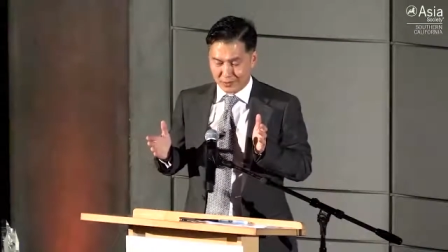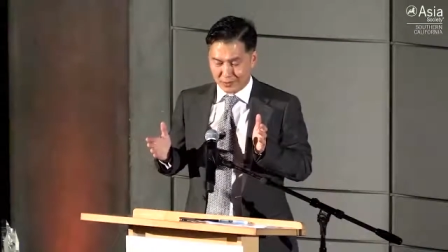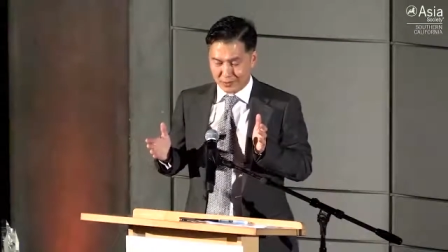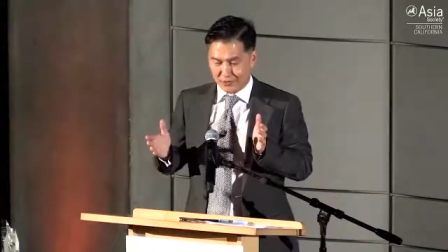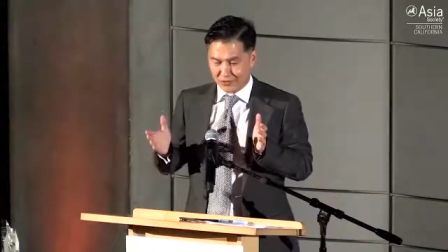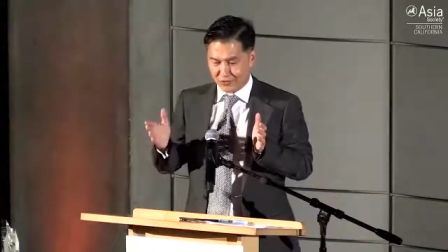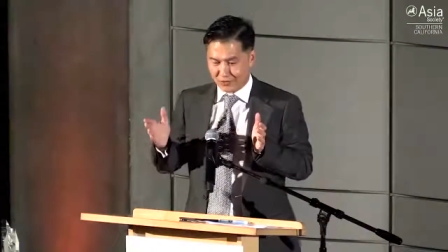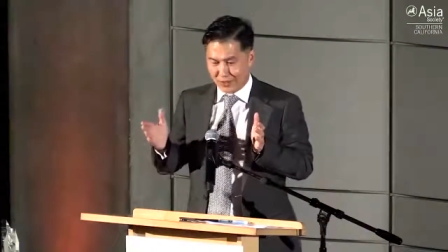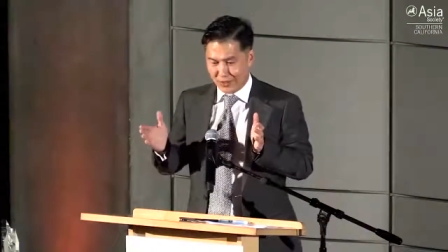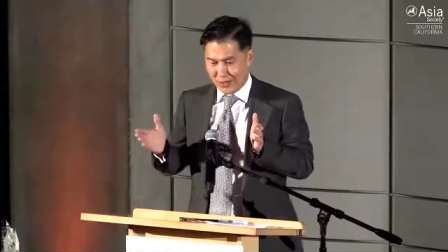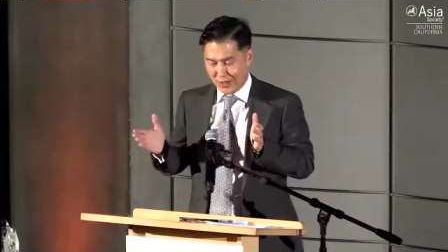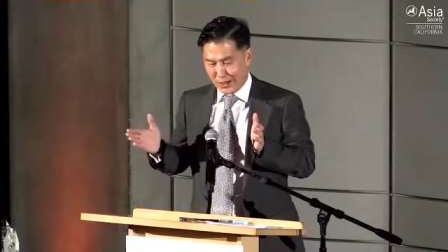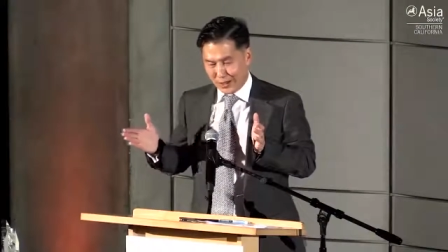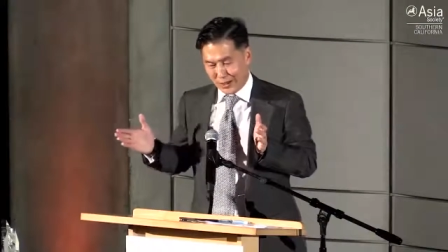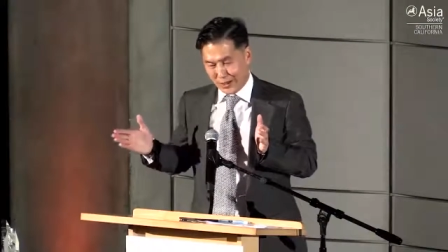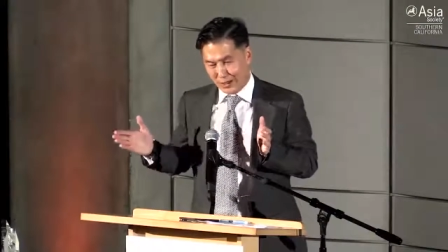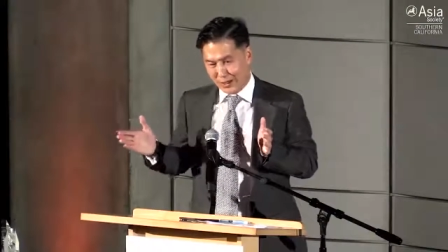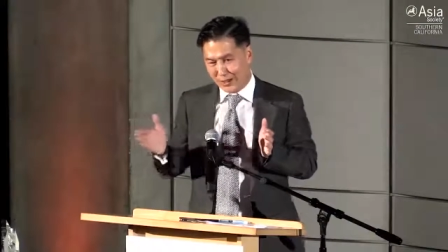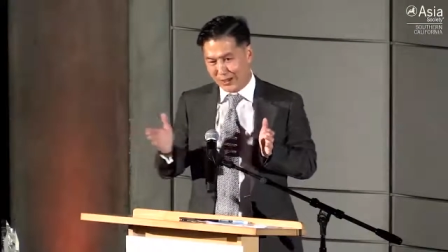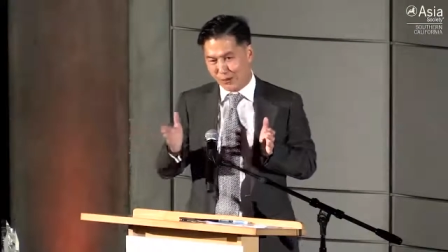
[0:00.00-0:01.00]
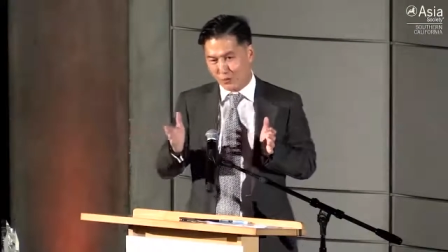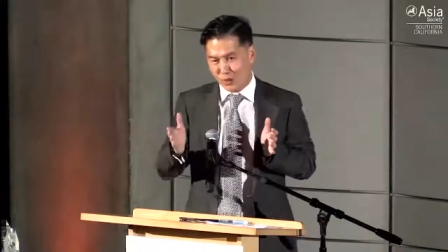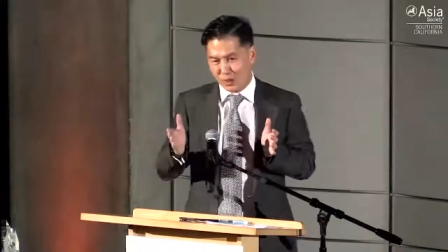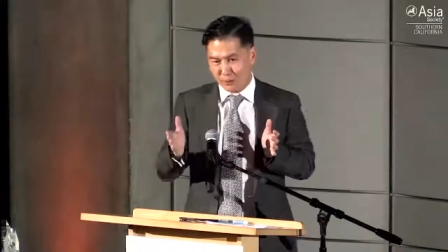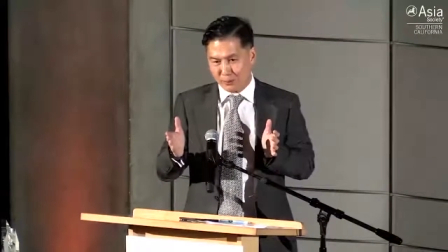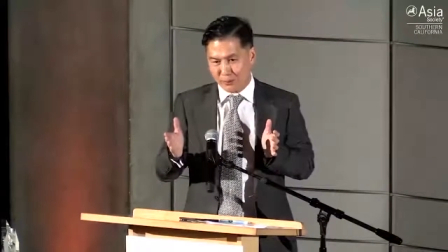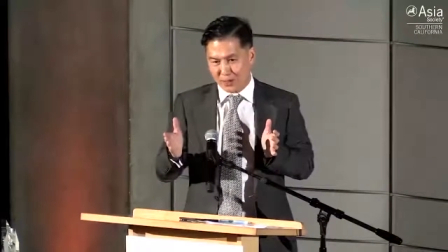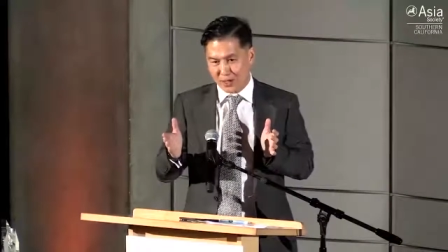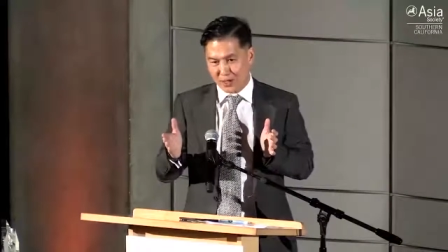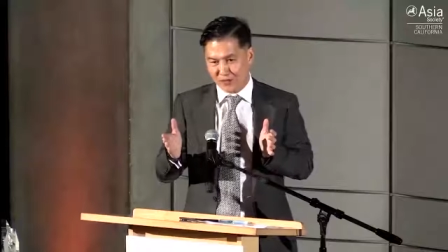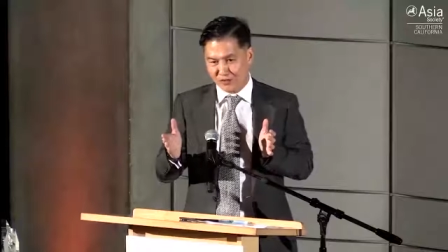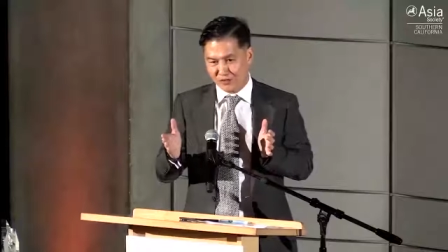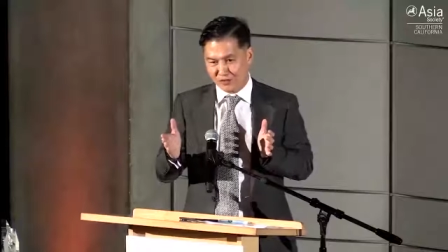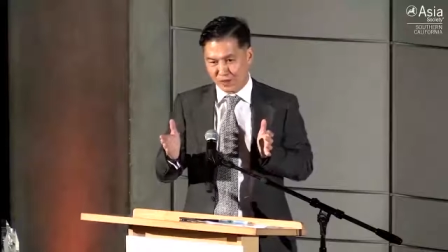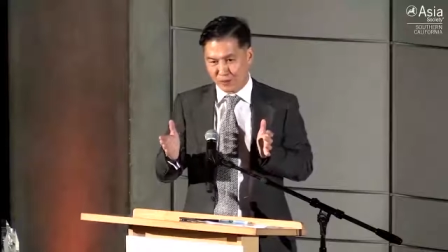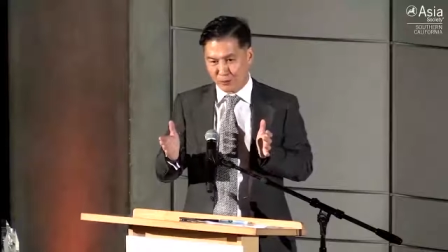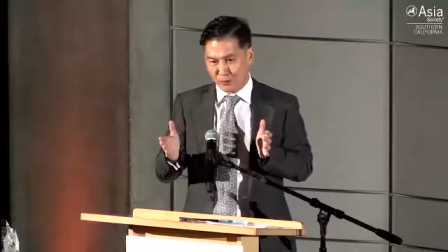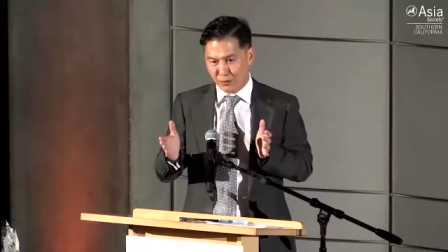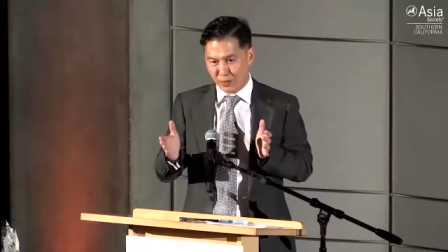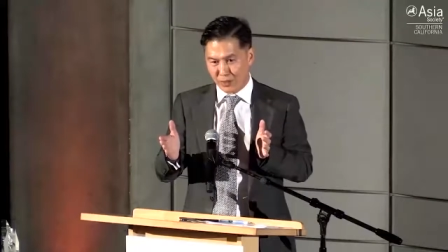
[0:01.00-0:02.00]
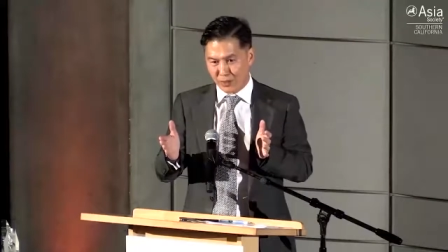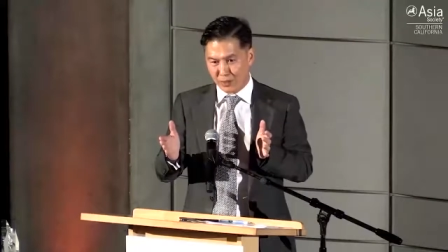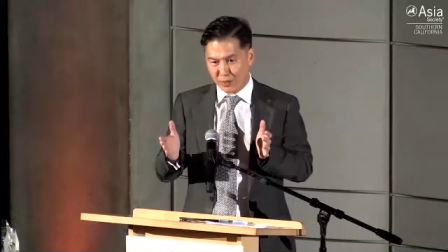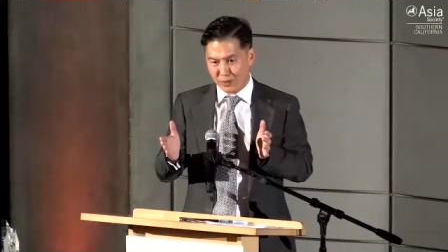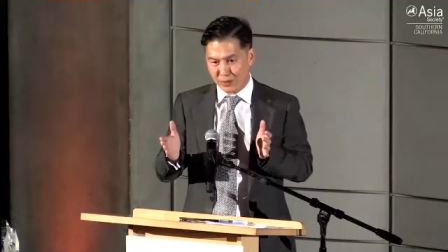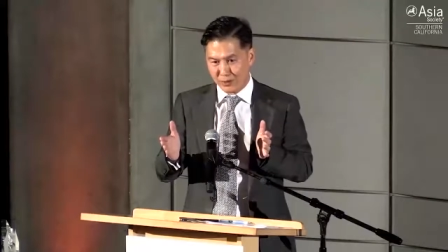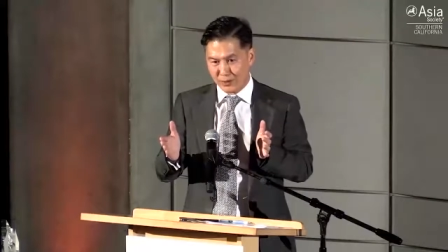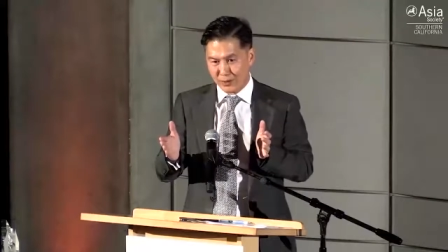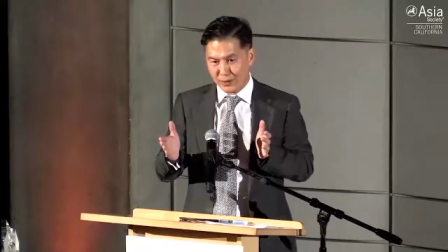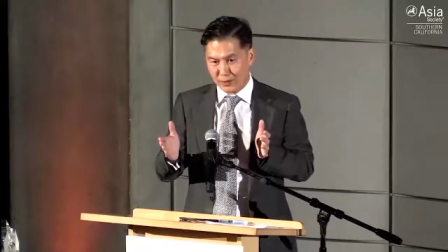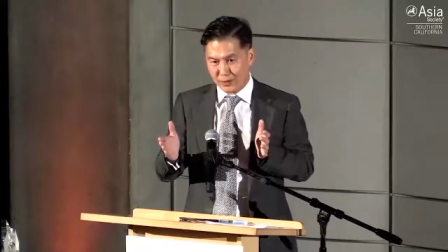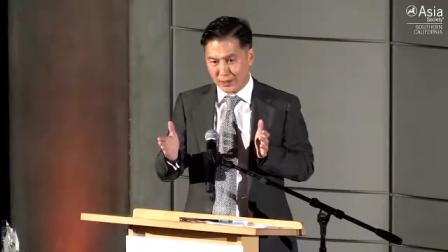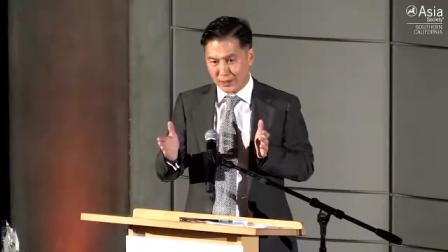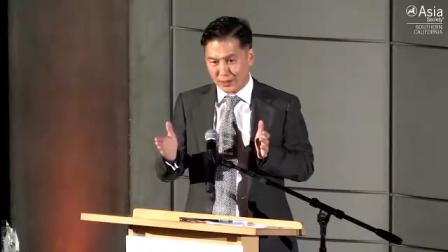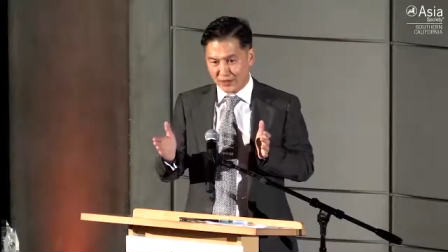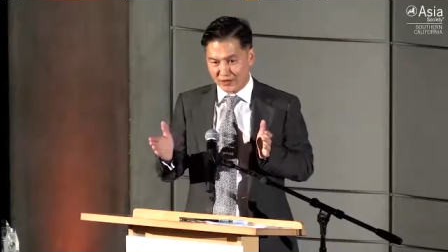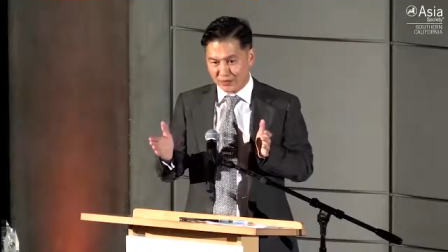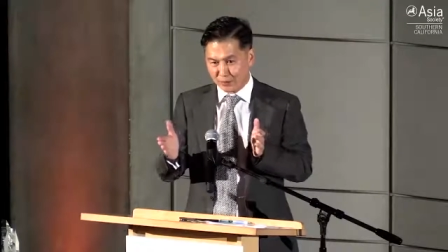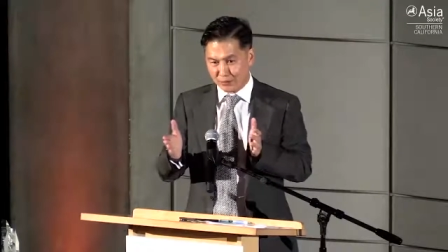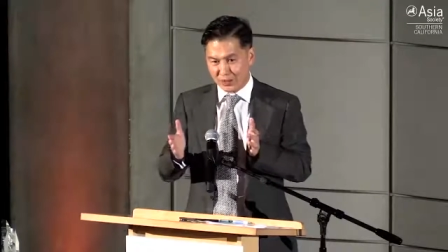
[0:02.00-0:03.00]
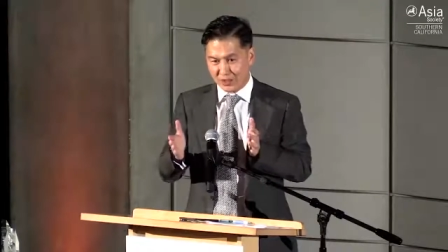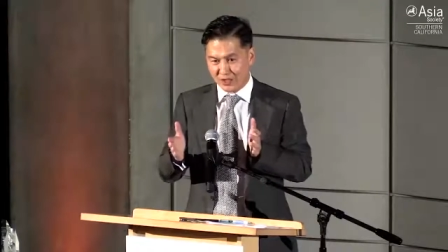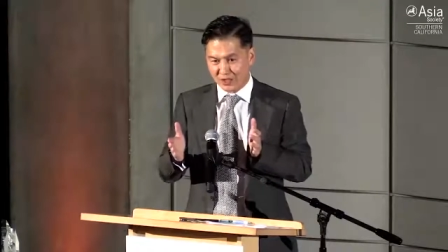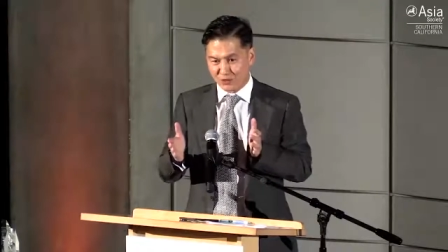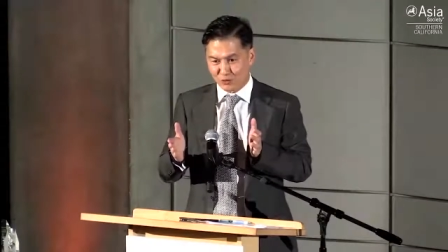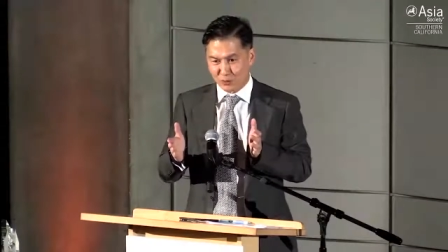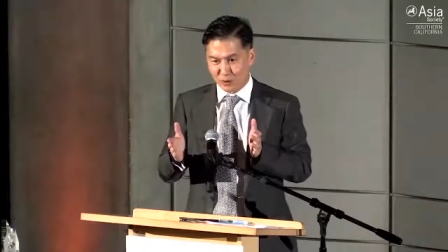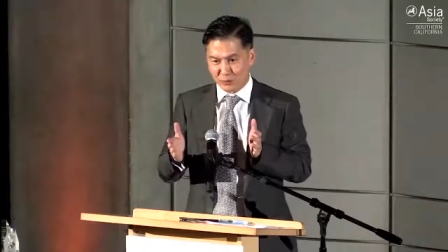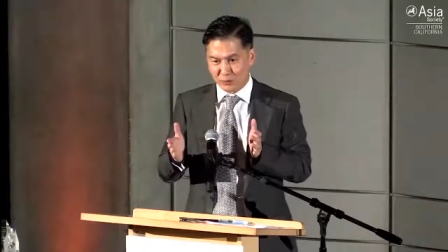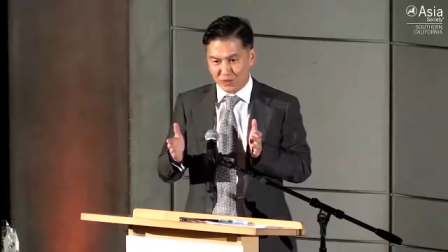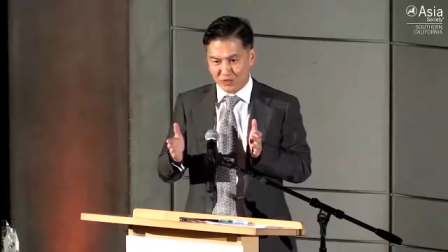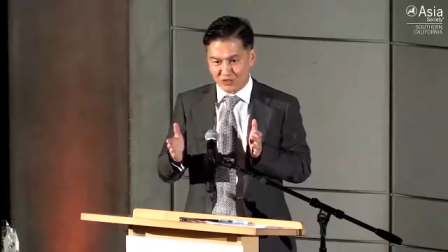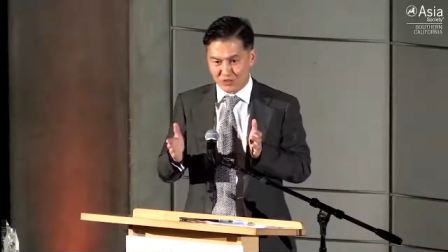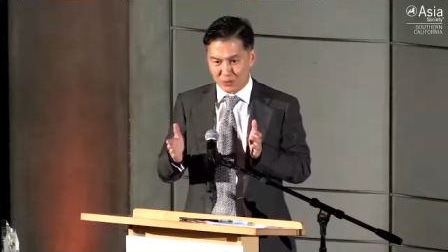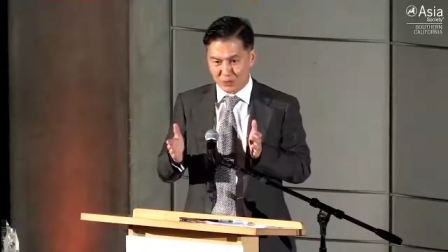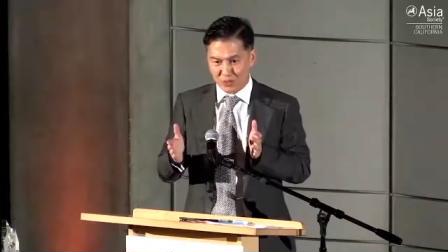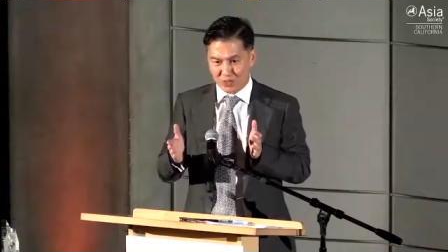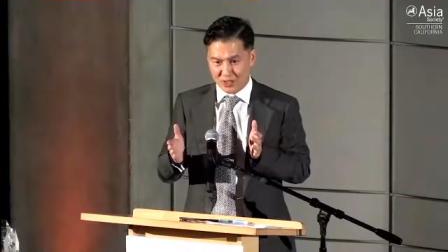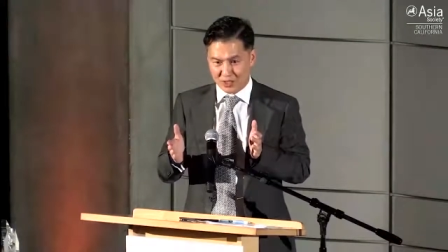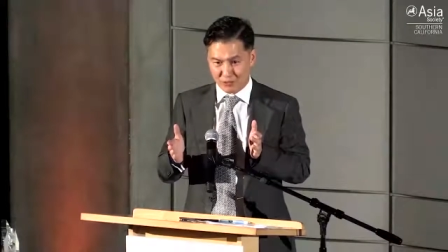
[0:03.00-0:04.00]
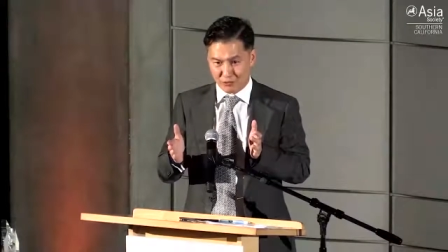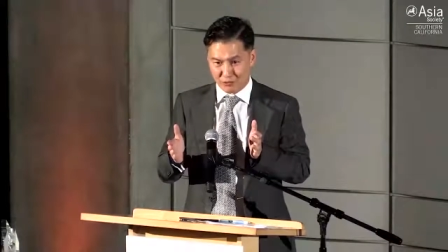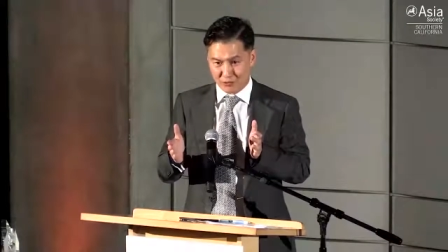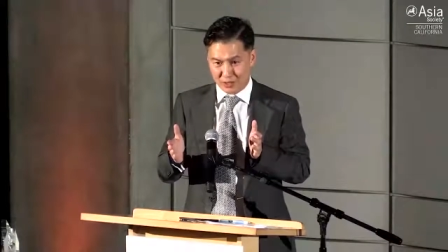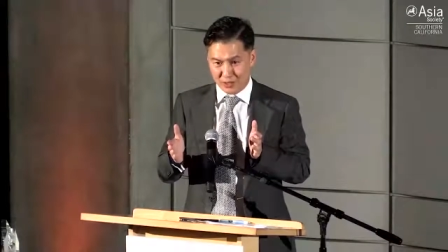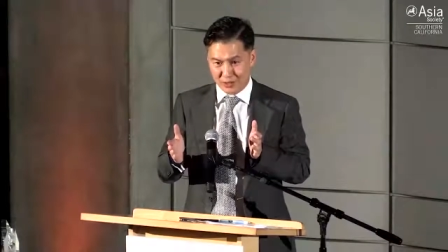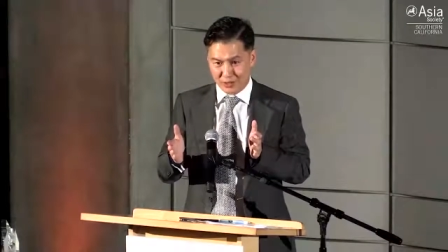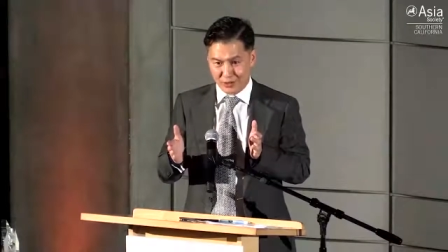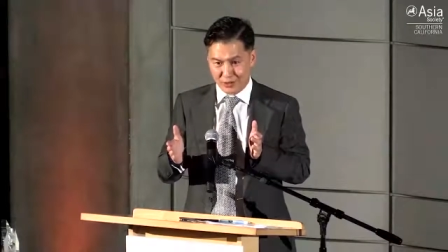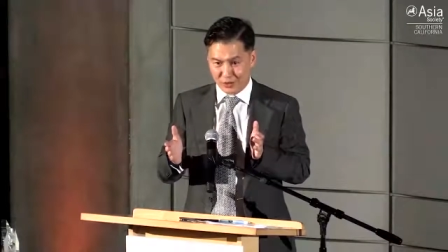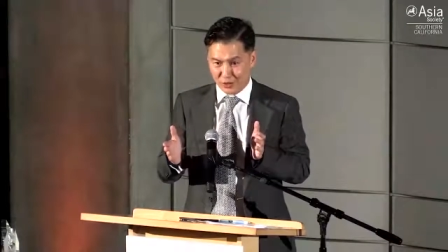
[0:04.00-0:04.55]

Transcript: They say, anywhere past La Brea, it might as well be a separate country.